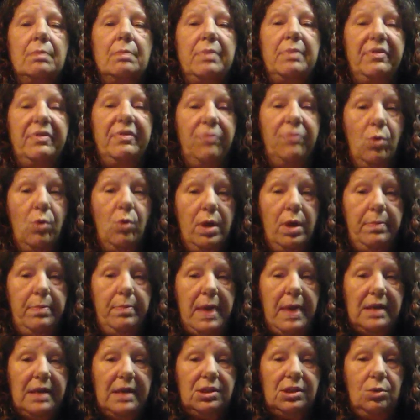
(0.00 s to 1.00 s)
Before he
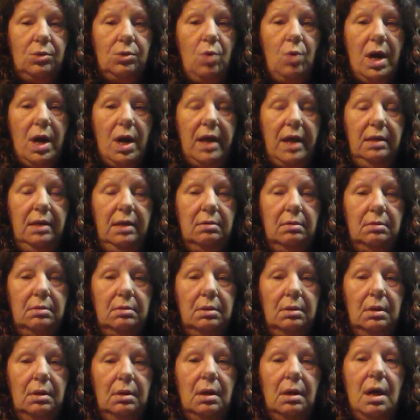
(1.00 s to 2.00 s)
passed away,
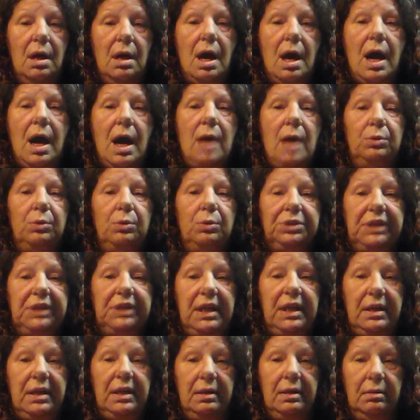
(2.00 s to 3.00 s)
I was
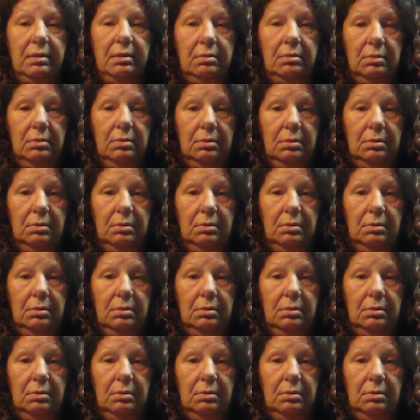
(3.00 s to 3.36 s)
getting